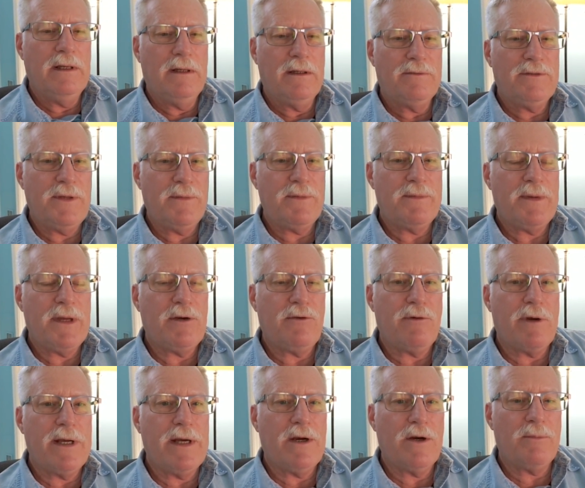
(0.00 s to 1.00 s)
seems to be a
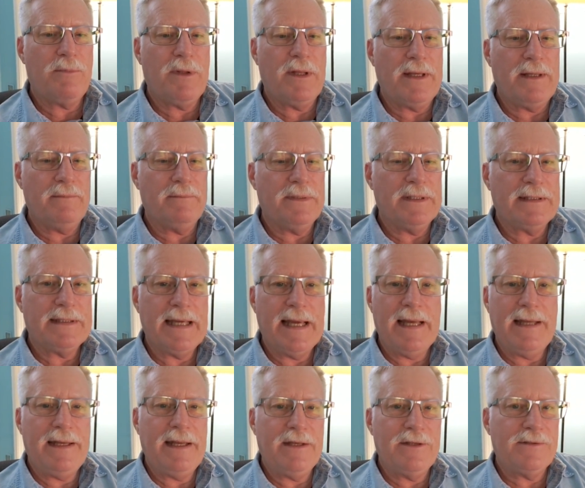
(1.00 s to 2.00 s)
great airplane, but
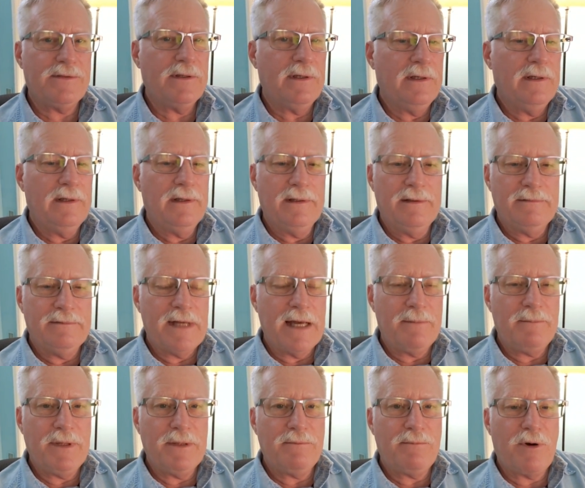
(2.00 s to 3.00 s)
that has
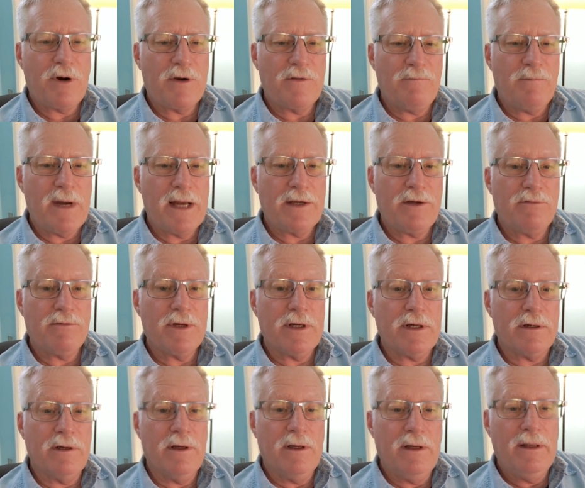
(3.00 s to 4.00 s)
not been part of my
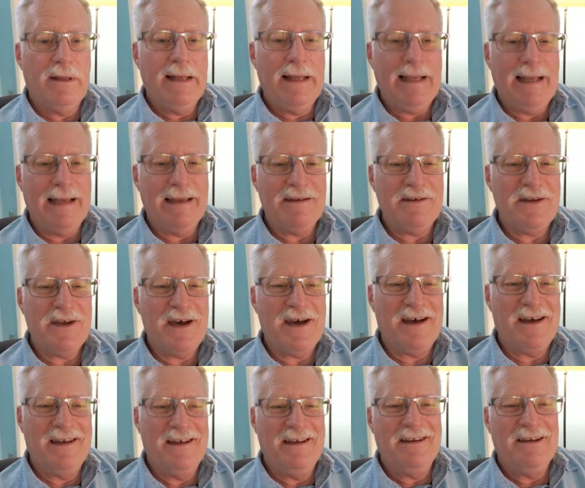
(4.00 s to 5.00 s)
career. And
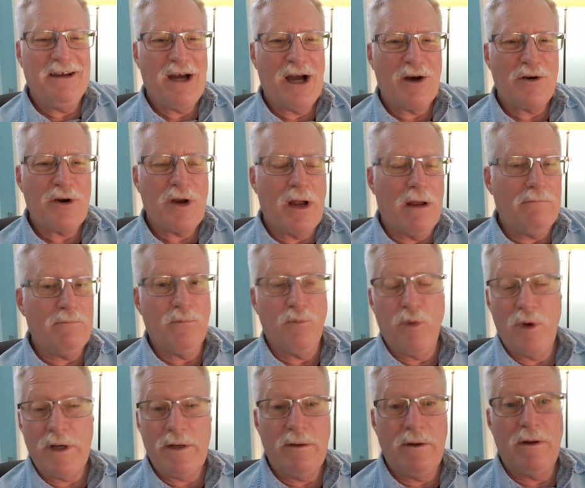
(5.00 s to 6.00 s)

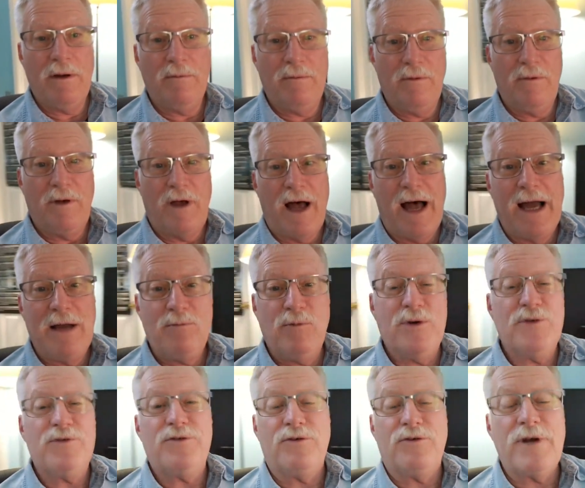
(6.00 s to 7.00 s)
when I
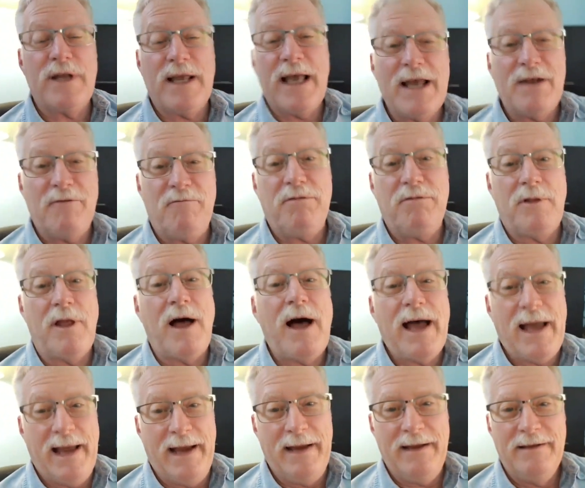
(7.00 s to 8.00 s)
was learning how to
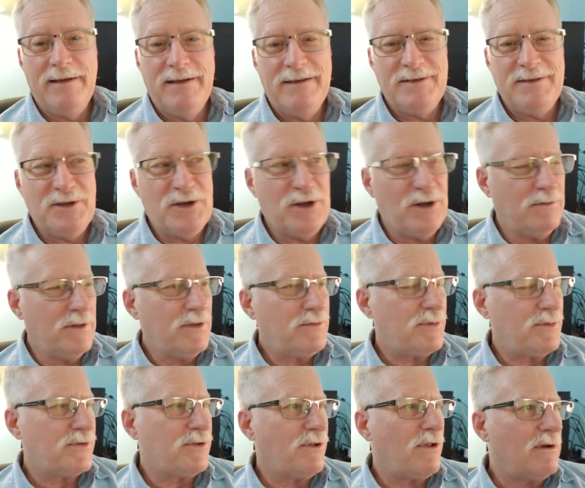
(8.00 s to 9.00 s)
fly, this
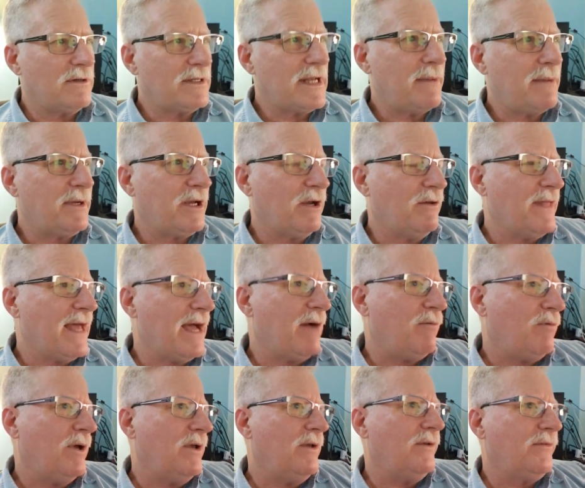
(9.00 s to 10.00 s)
was a long time ago. That
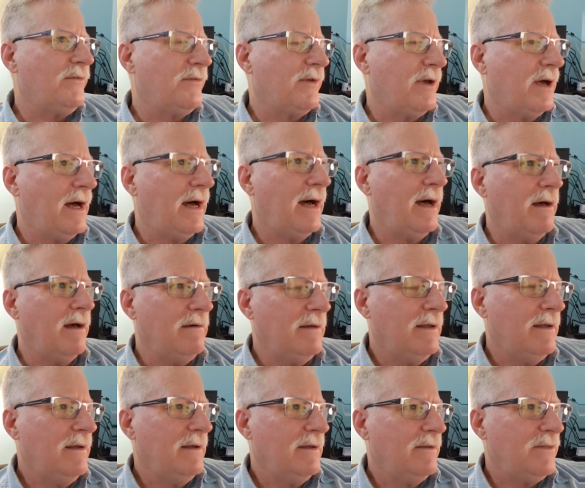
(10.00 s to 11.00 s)
was
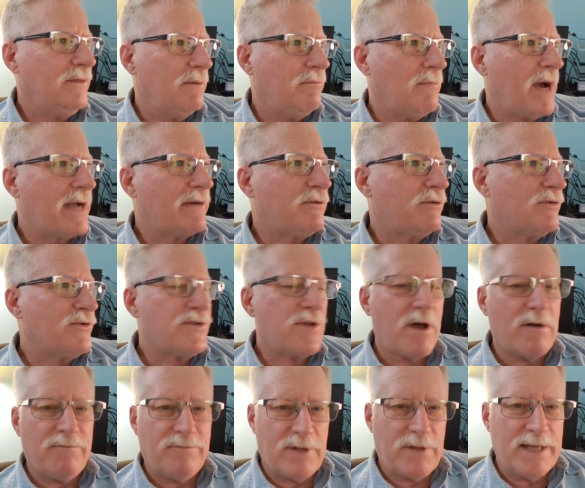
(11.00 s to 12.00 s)
the
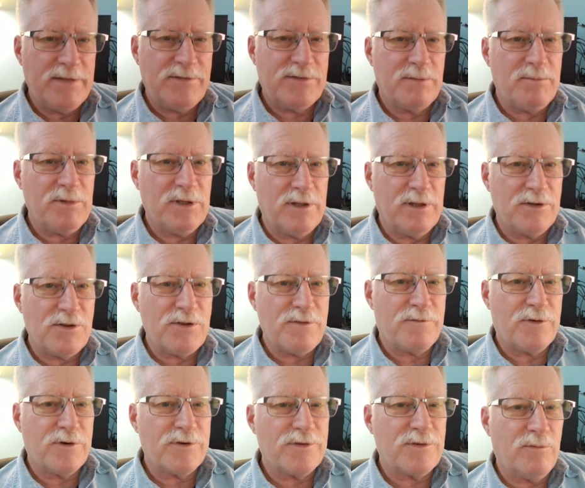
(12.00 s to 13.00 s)
Microsoft Flight Simulator, the
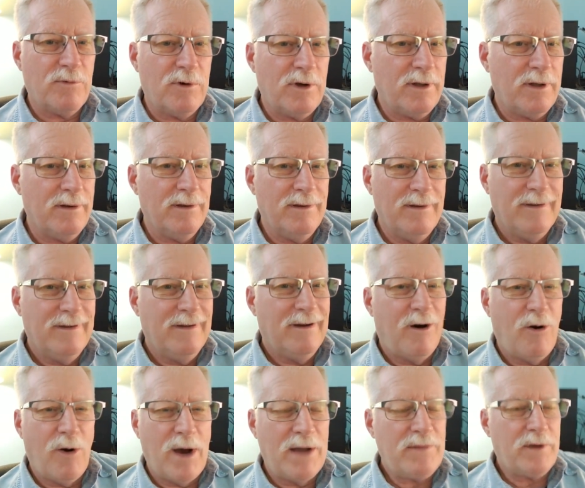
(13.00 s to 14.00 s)
first one.
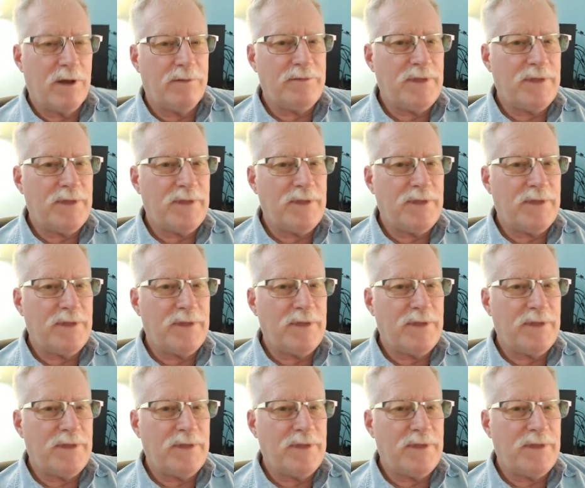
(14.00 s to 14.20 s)
Oh, I thought